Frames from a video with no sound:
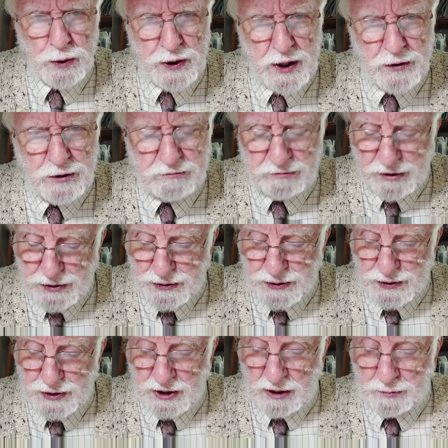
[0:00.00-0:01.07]
what other
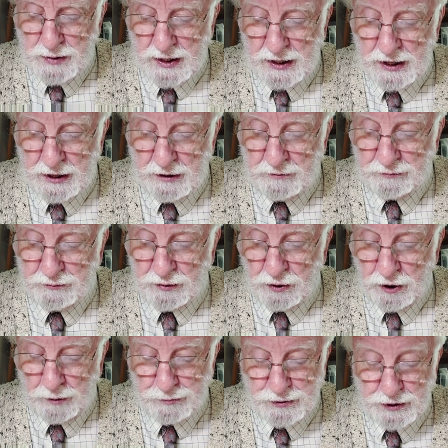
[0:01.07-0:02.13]
reasons he may have for
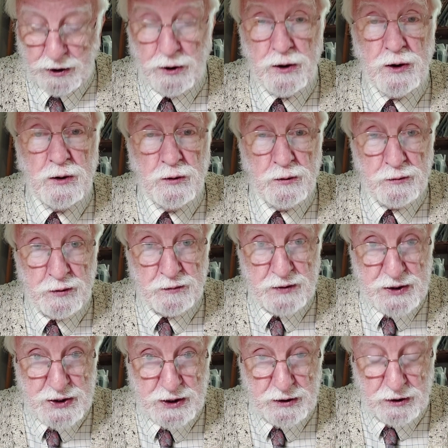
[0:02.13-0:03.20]
opting for
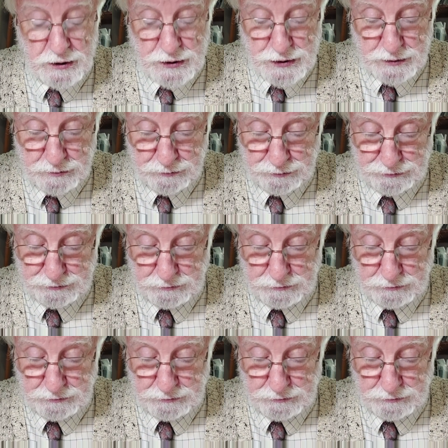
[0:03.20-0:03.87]
physicalism.